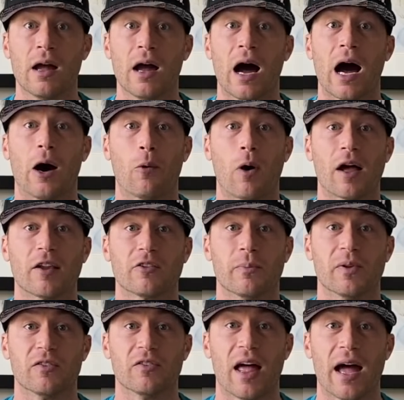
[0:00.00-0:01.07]
how
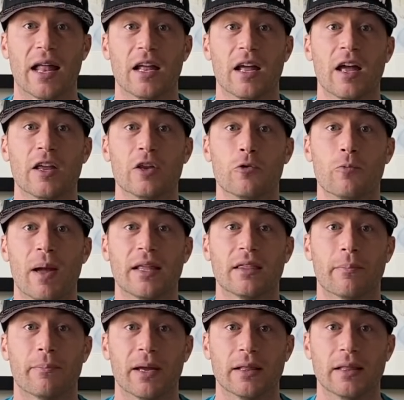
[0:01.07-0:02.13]
awesome is that? You make
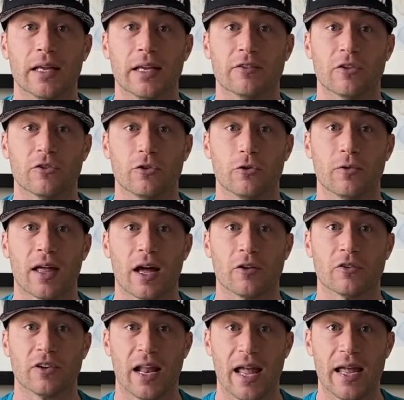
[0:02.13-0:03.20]
the big leagues in
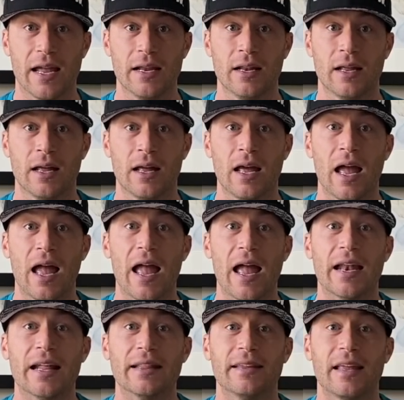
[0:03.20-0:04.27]
2008,
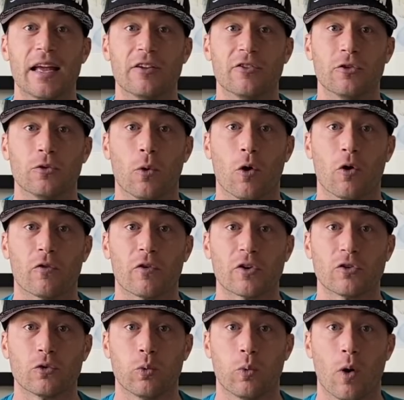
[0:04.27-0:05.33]
and it takes you over
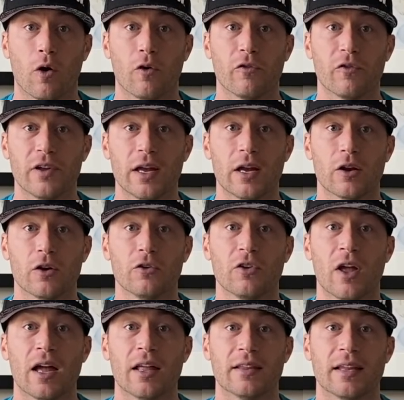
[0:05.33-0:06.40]
12 years
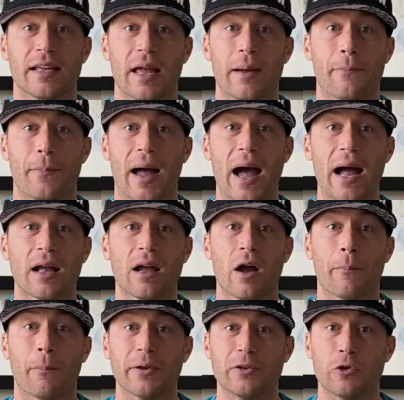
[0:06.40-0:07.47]
to get
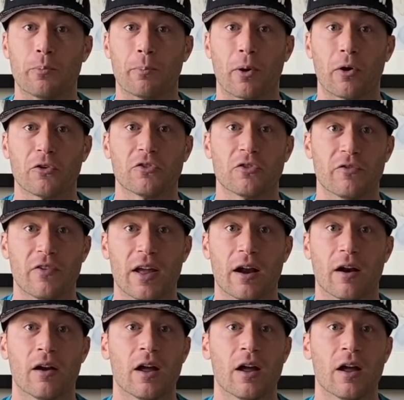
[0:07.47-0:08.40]
back, but you persevere,